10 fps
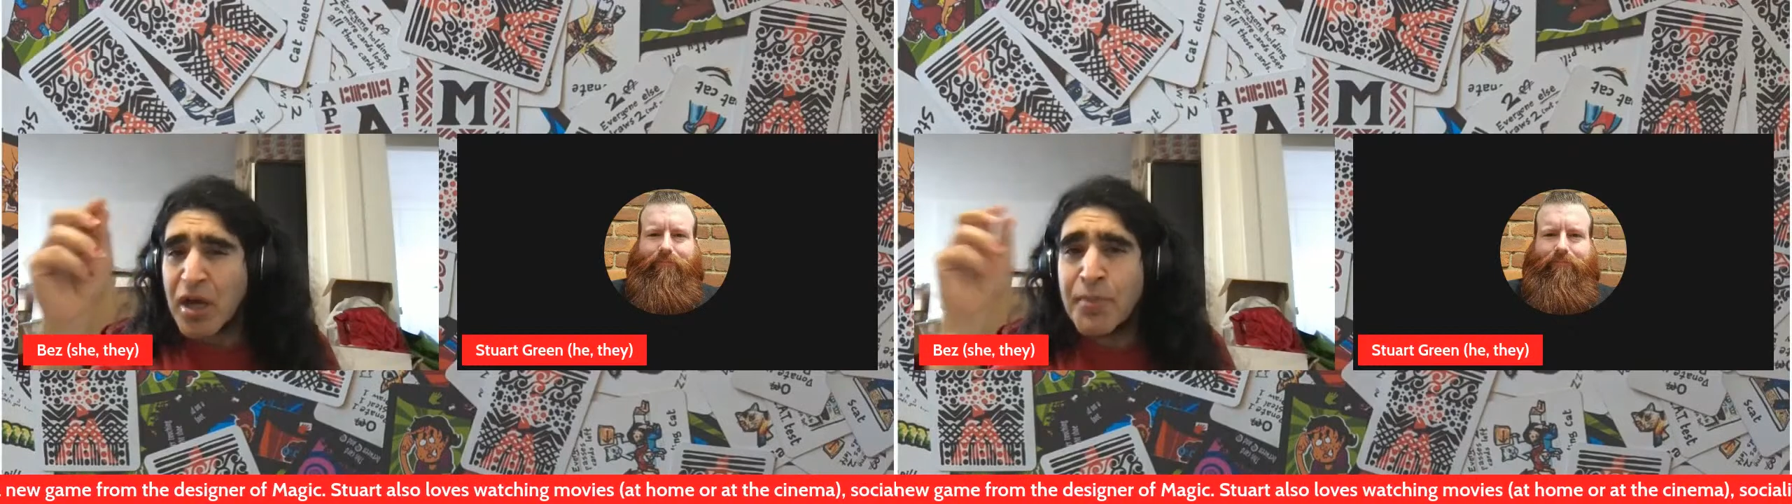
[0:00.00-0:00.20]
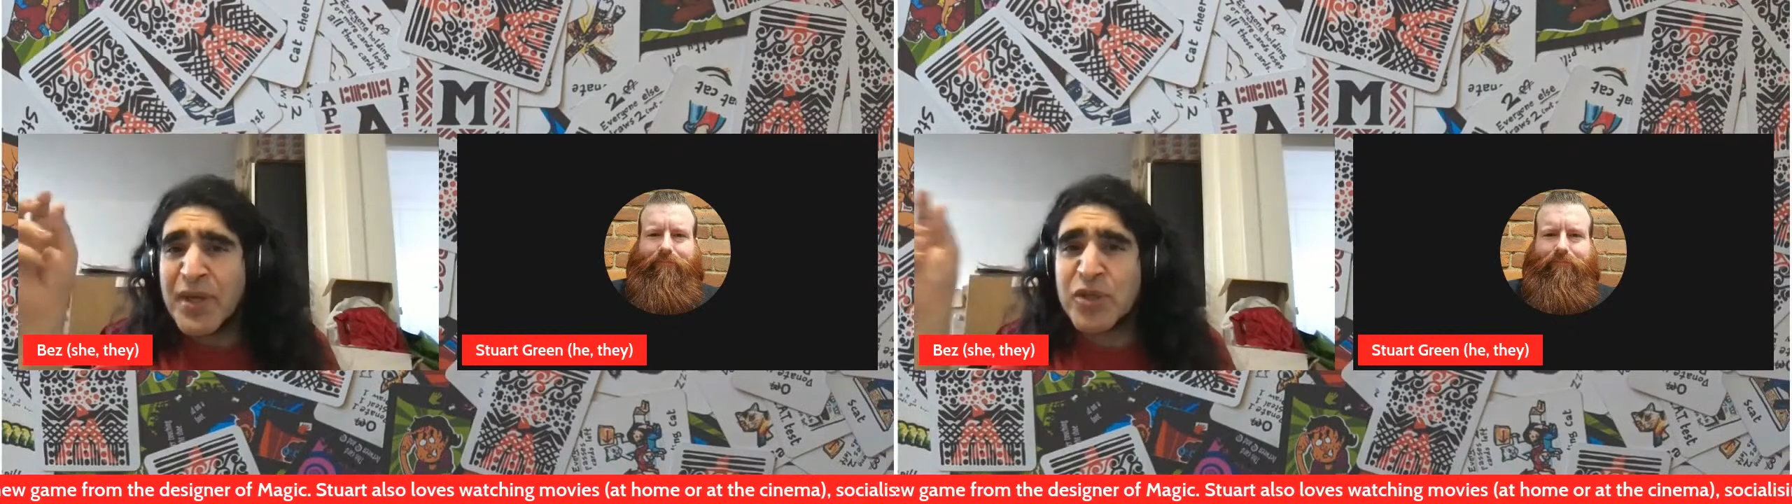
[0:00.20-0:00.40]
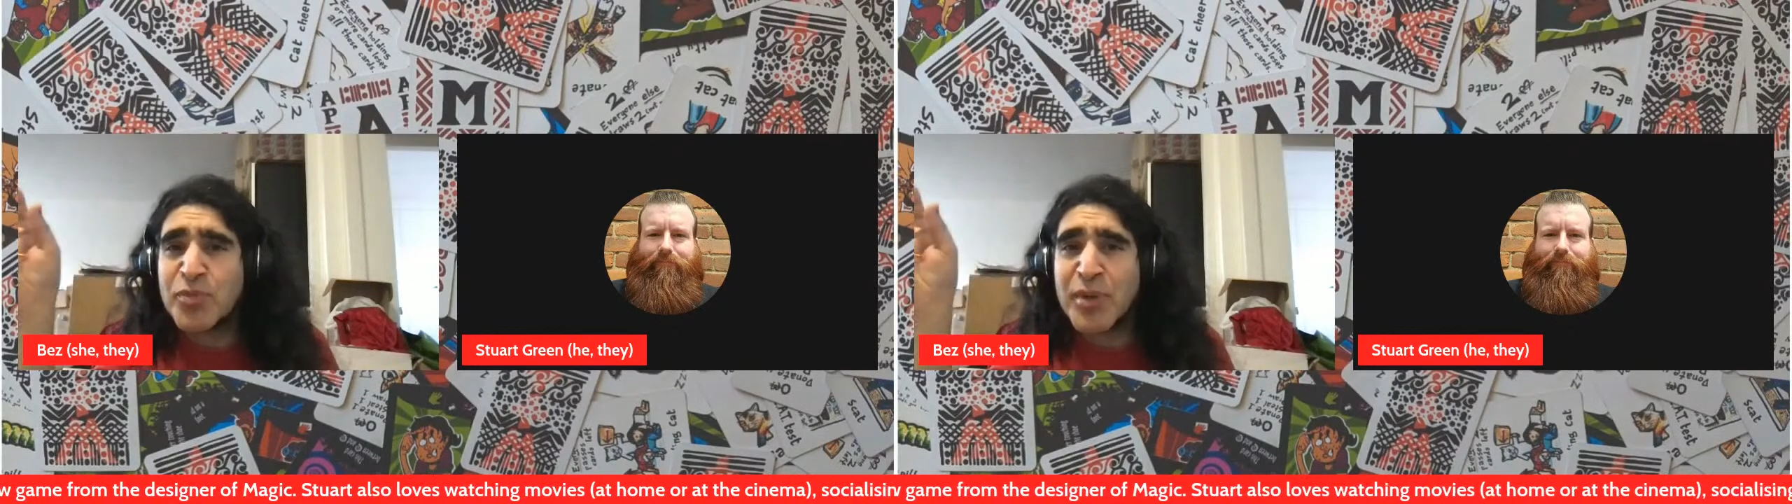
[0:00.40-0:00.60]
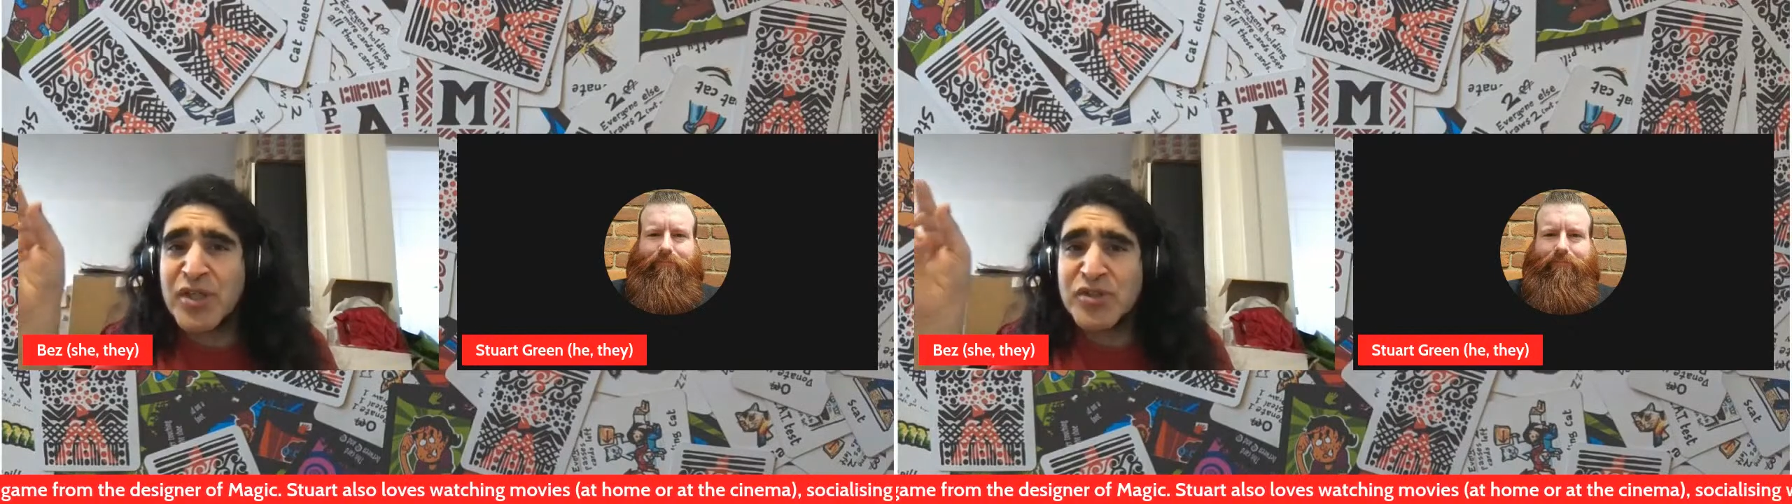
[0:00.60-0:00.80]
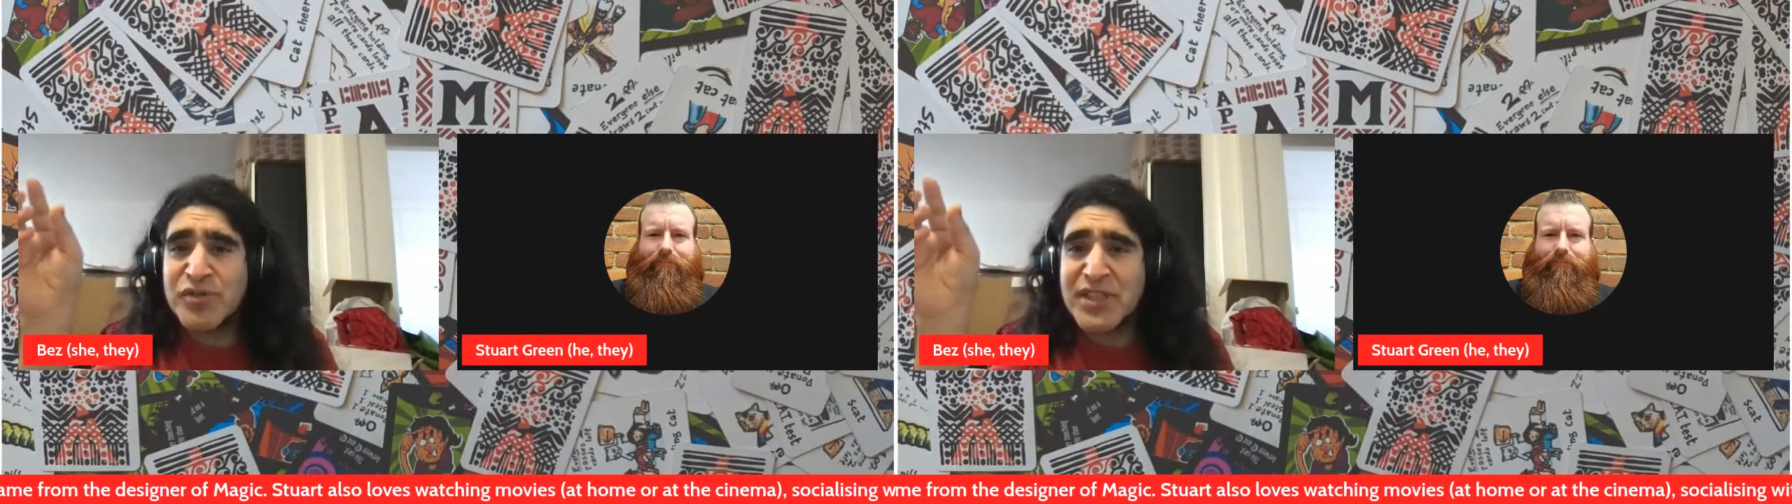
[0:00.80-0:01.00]
bigger
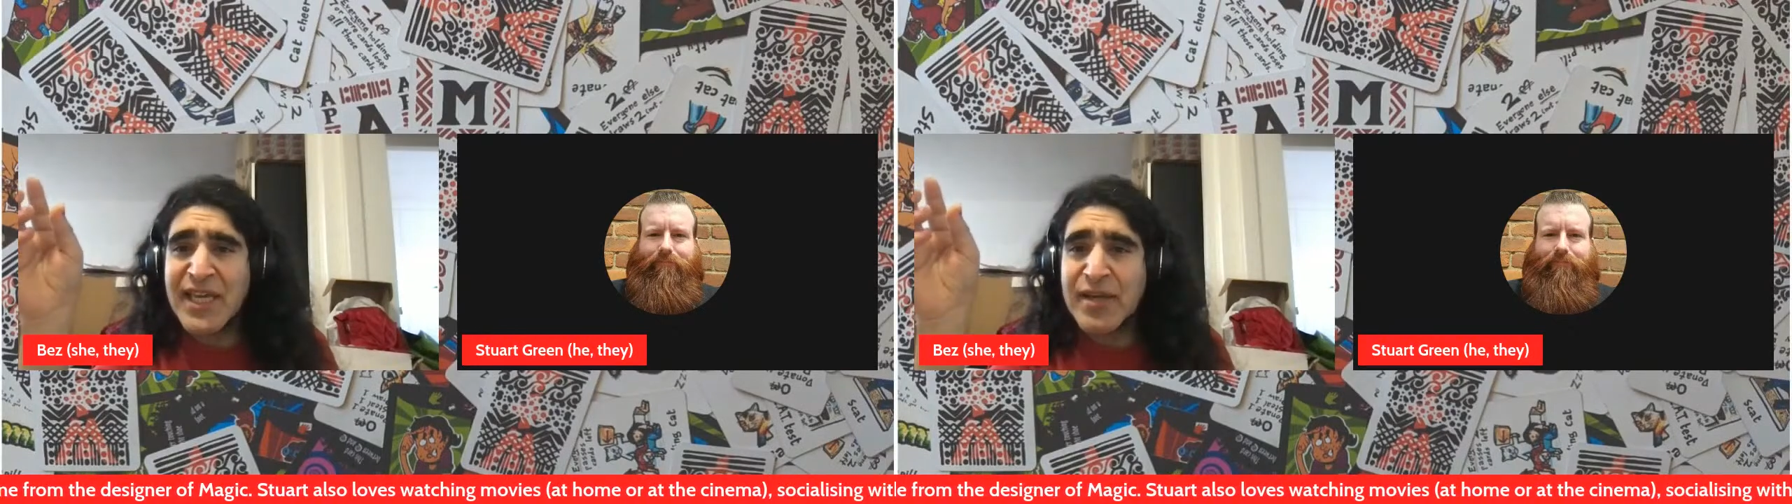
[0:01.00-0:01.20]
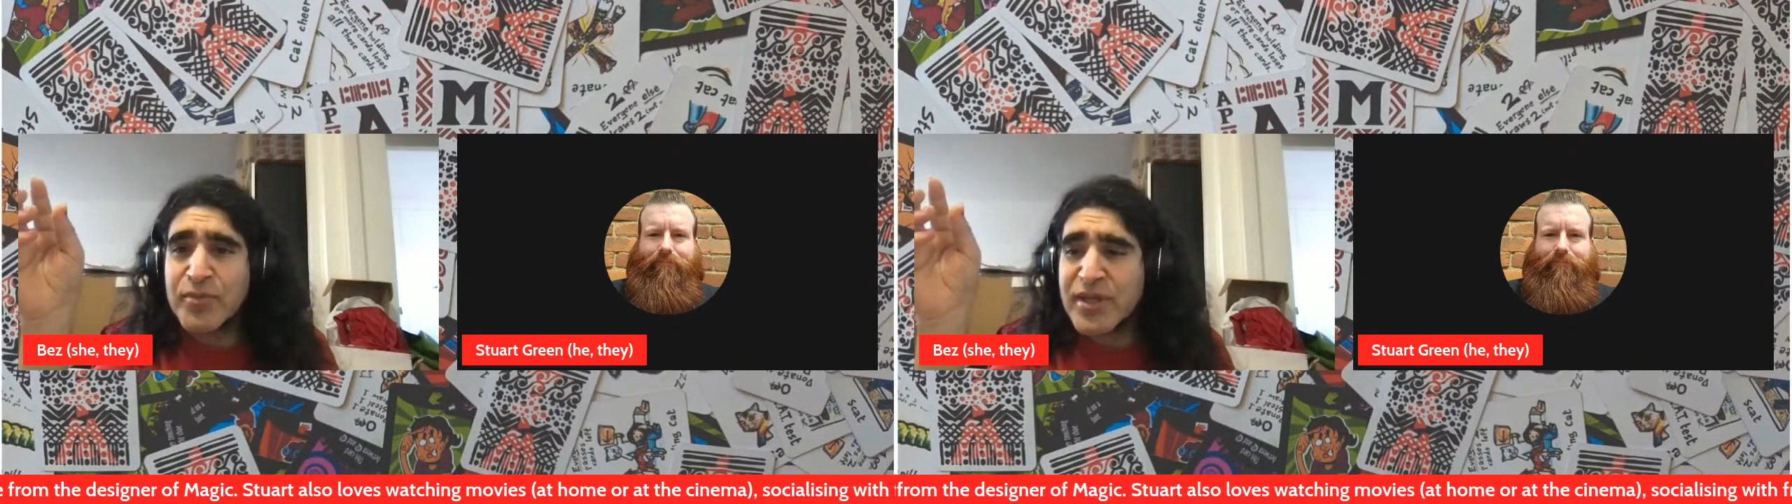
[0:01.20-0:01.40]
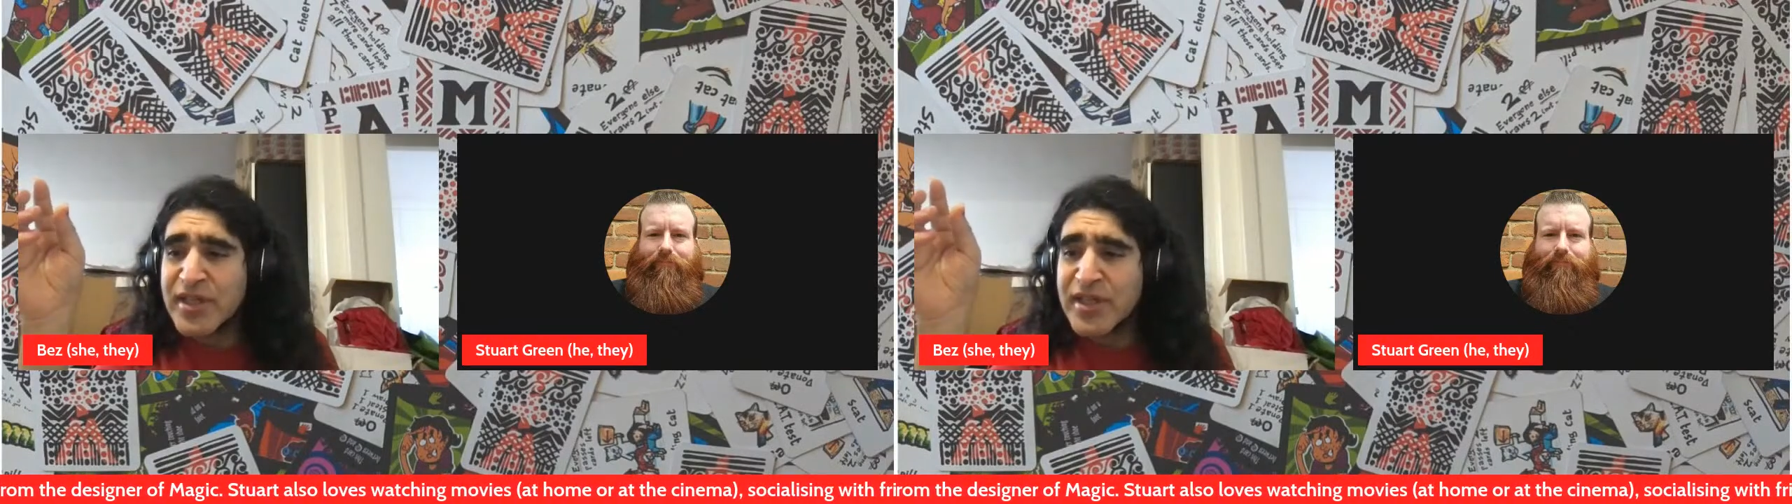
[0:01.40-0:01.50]
part of the game,